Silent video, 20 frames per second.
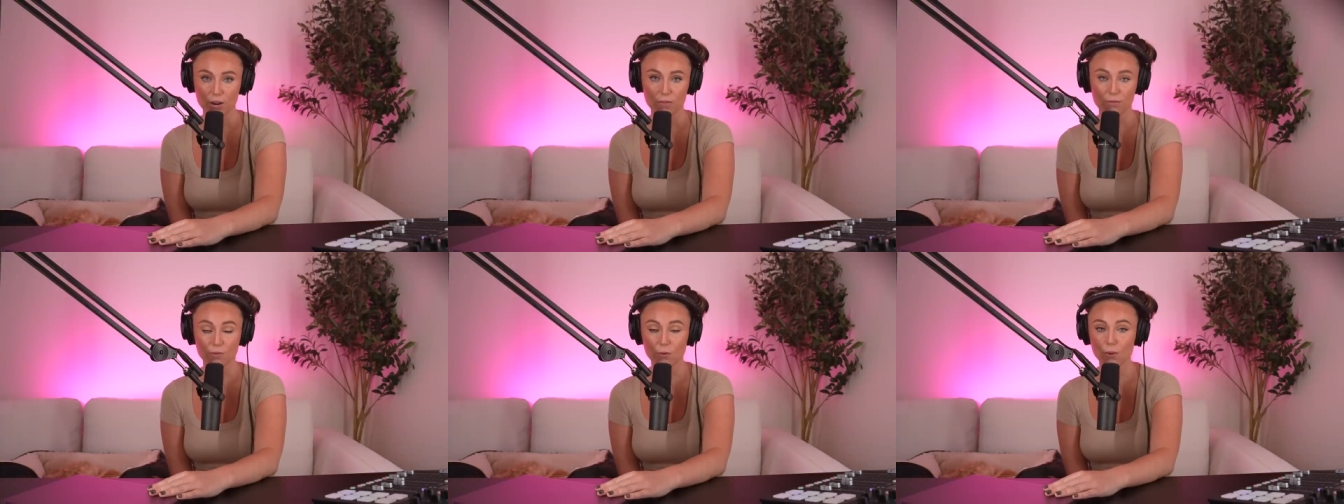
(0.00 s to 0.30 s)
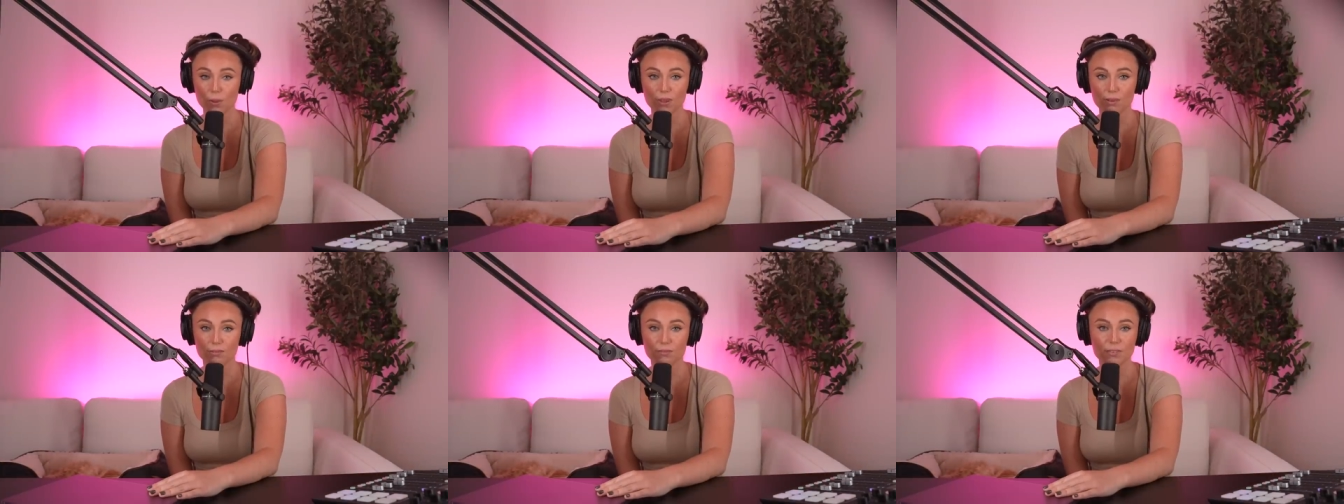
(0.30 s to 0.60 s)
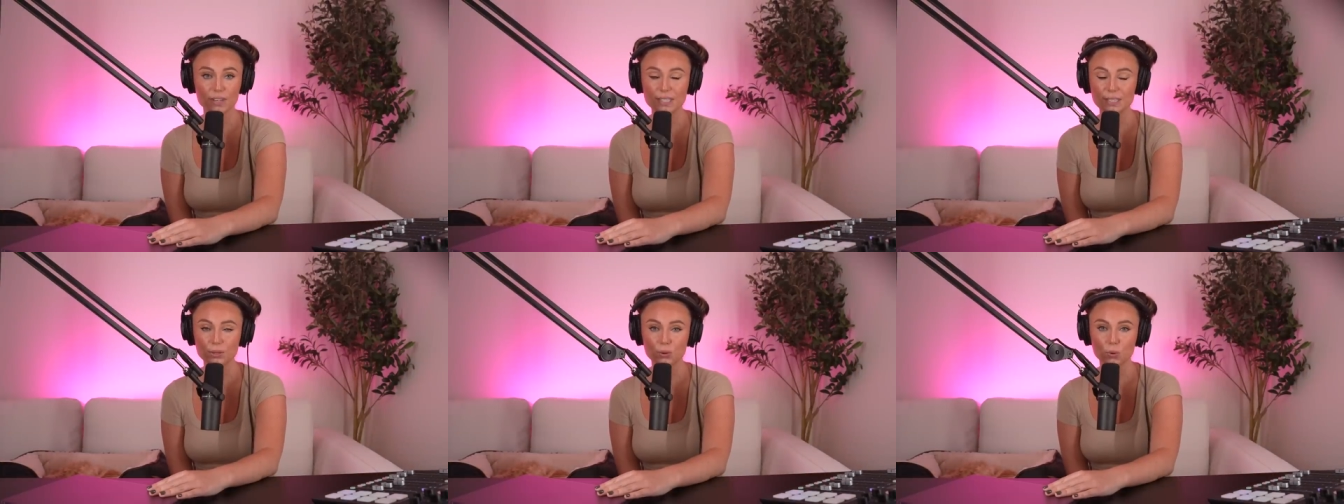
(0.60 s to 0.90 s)
full of
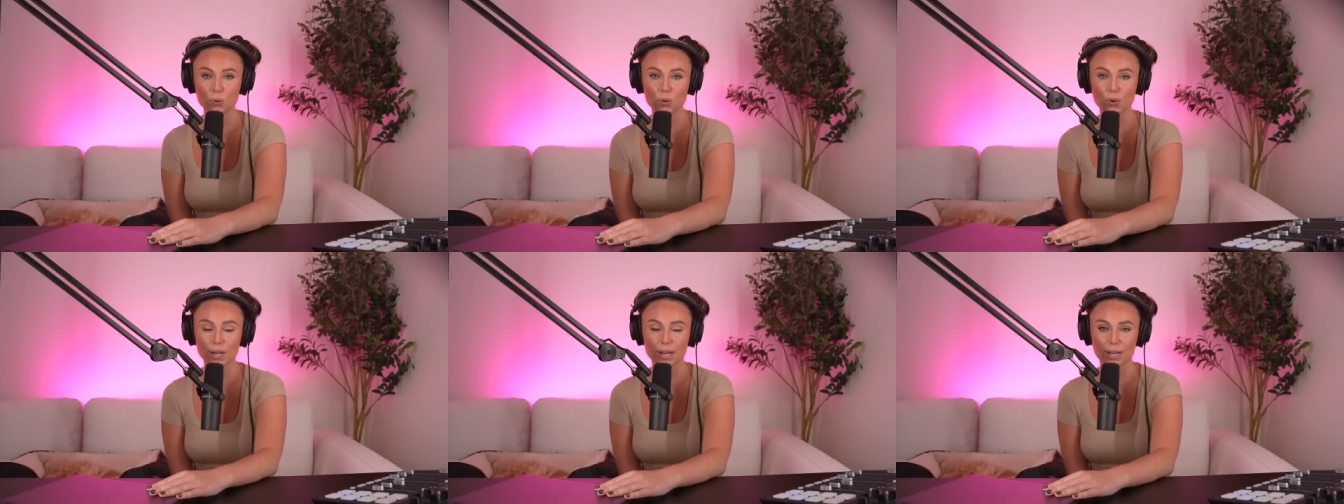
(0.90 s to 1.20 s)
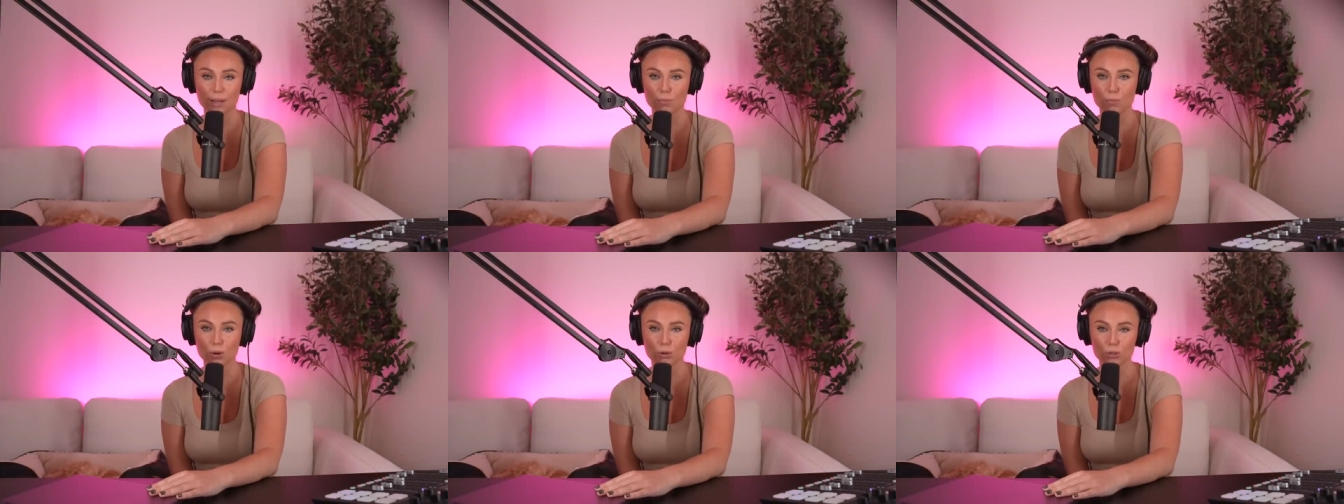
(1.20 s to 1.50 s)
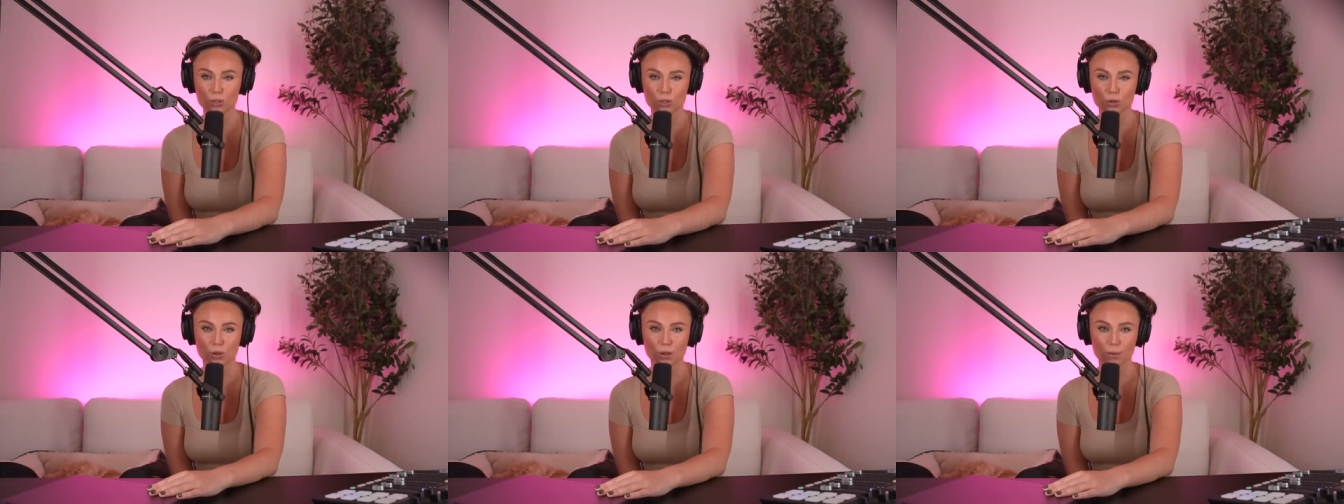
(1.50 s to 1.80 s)
physical and
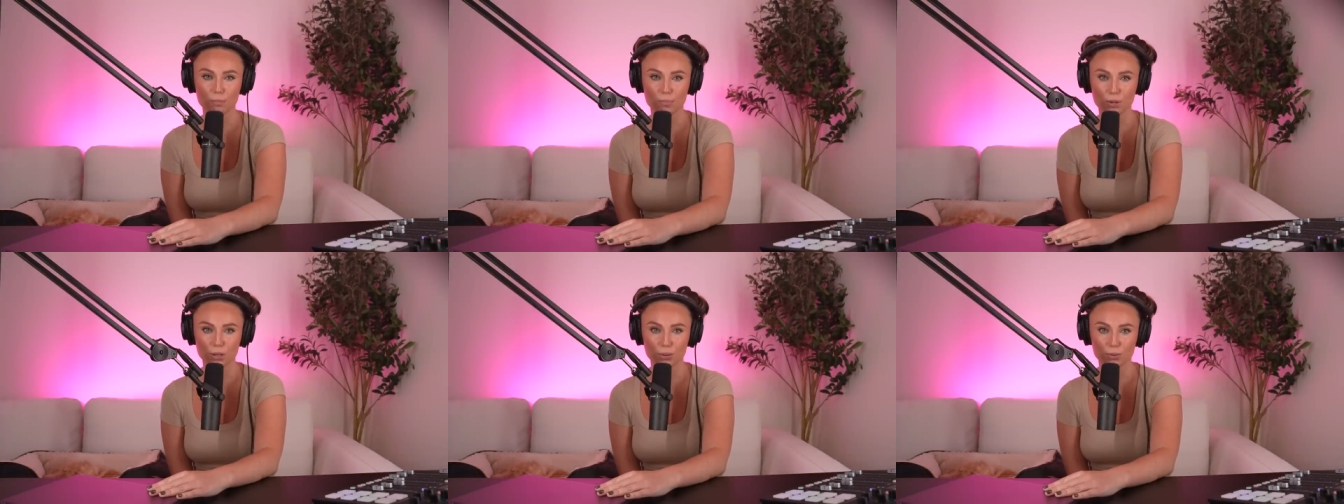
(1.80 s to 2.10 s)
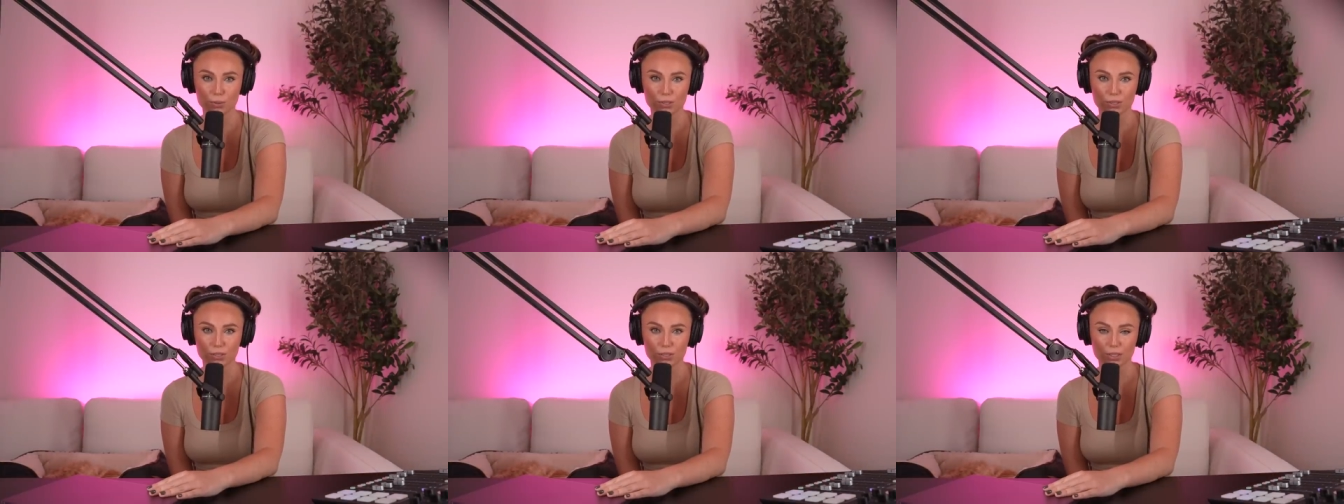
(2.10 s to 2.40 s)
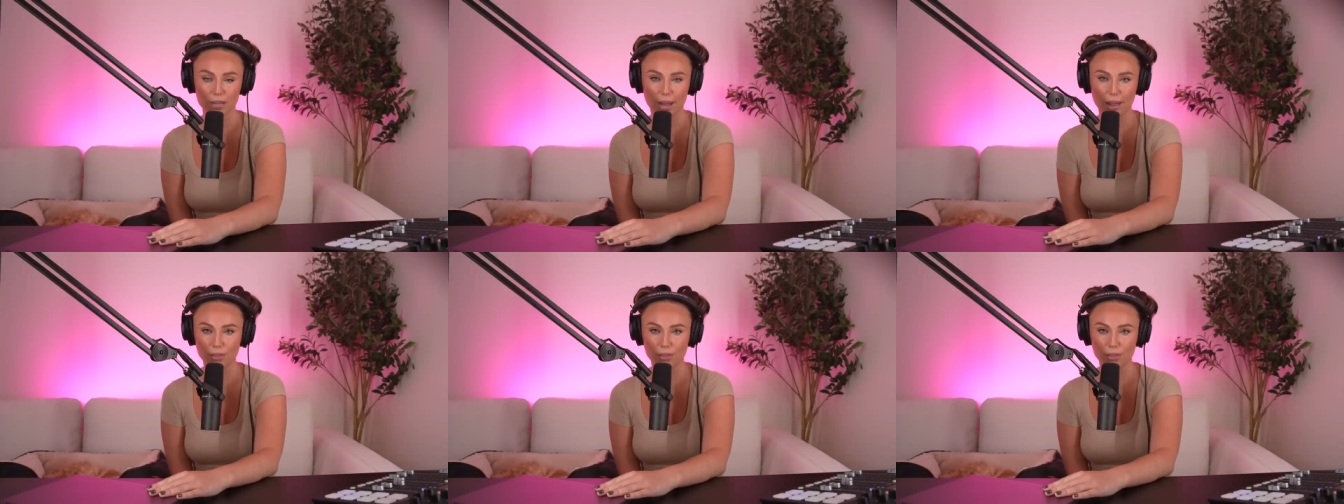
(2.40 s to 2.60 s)
emotional abuse,